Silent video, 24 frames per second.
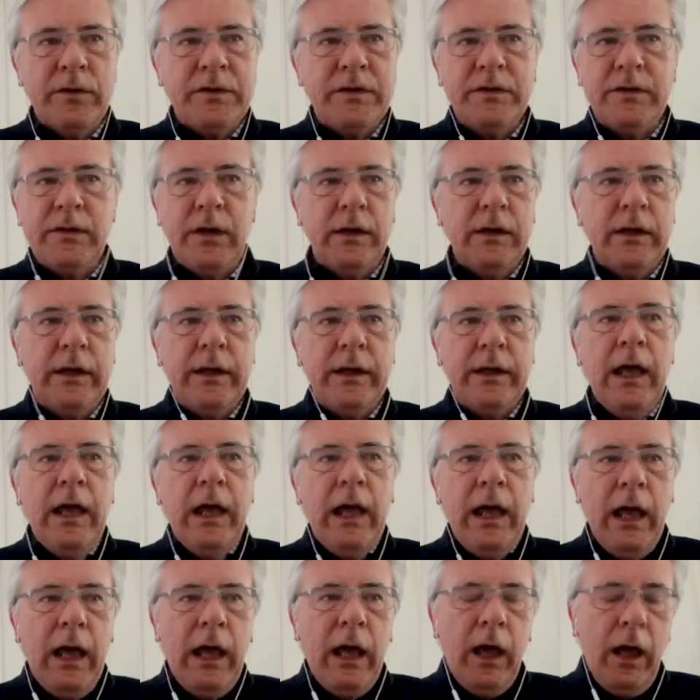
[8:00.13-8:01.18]
horse has got. Like,
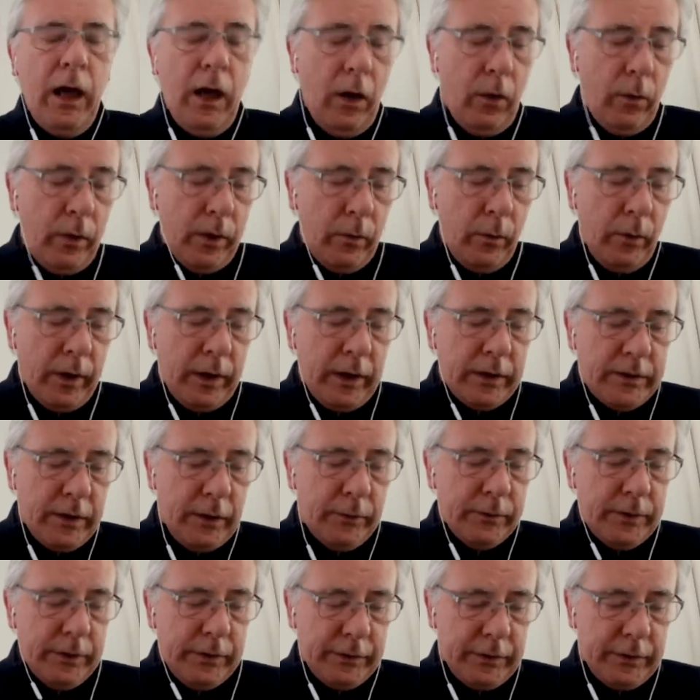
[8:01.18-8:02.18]
What I don't